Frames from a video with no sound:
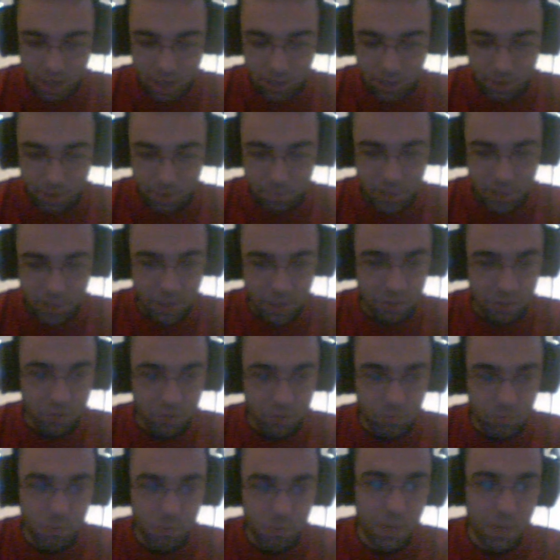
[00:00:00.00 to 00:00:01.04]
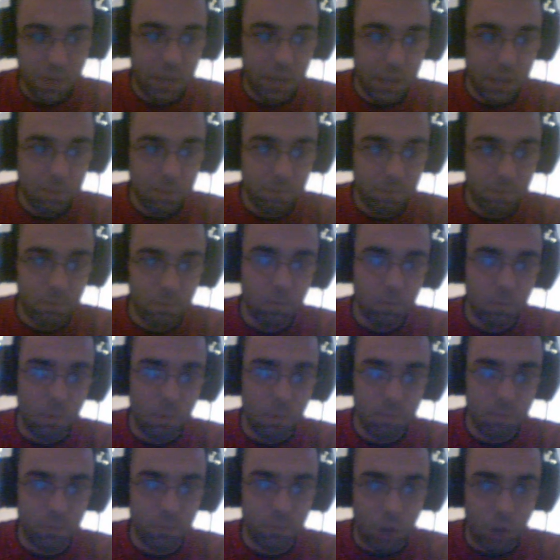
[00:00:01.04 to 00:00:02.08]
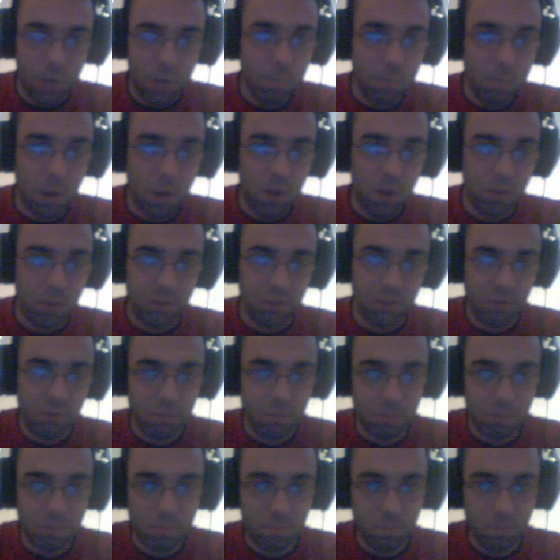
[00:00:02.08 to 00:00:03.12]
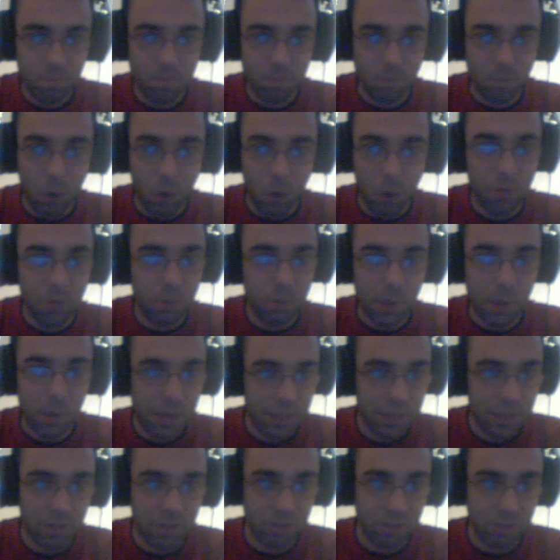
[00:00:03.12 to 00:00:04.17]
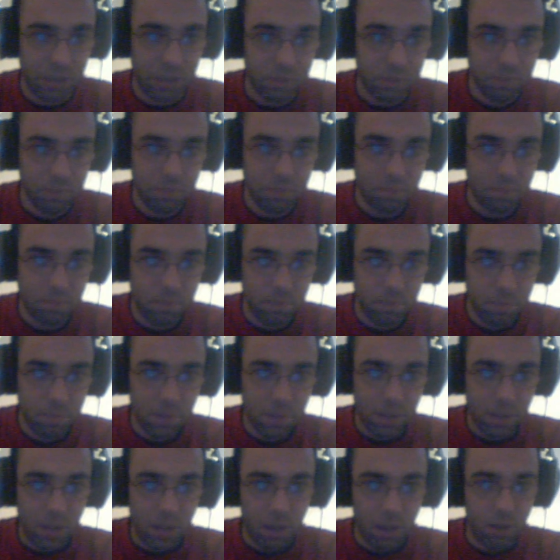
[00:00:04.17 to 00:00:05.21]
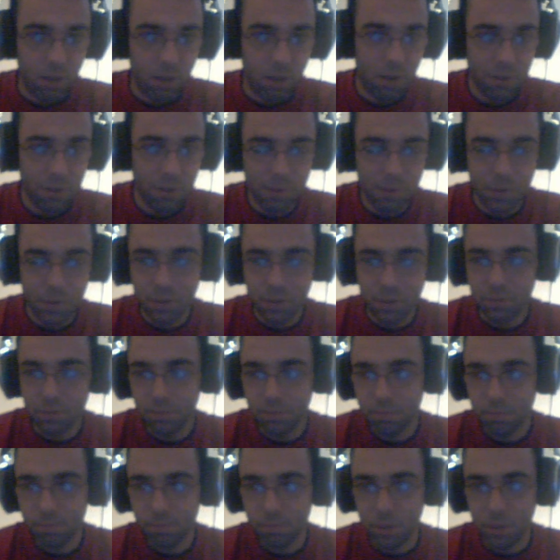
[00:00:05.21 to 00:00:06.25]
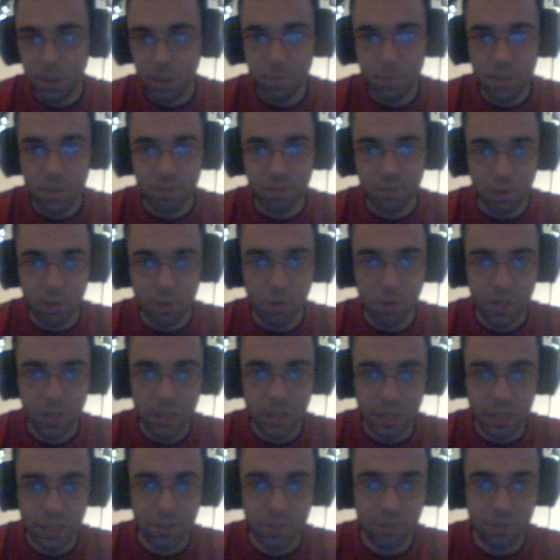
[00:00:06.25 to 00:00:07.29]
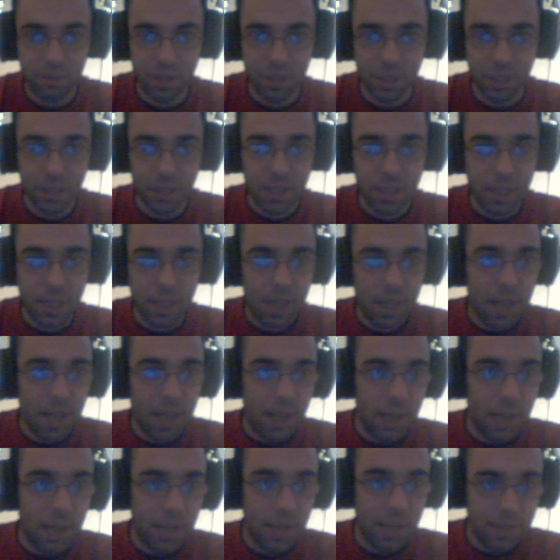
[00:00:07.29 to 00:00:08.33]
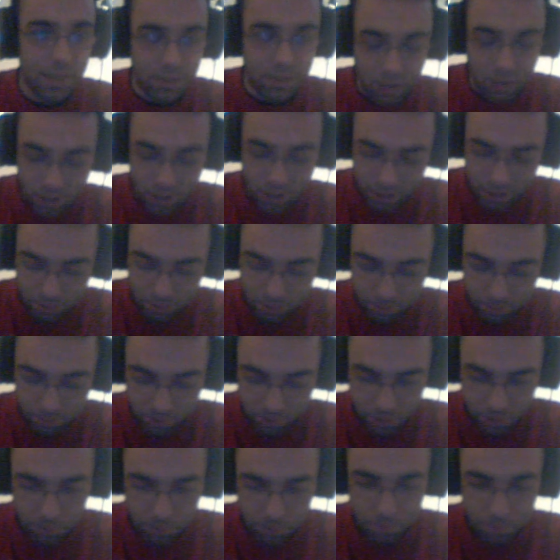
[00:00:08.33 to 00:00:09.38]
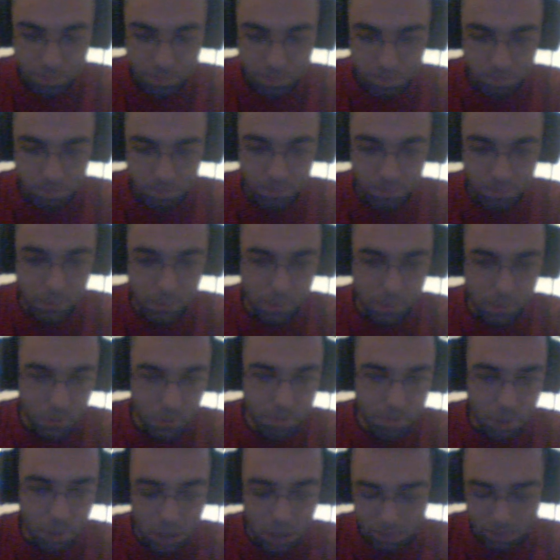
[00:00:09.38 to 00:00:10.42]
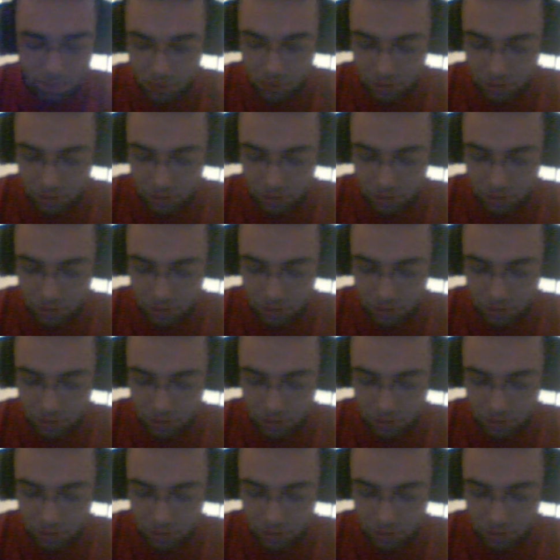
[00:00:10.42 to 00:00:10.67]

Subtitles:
because we've had Ron Pauls all throughout history, all throughout pretty much recorded history, and the most popular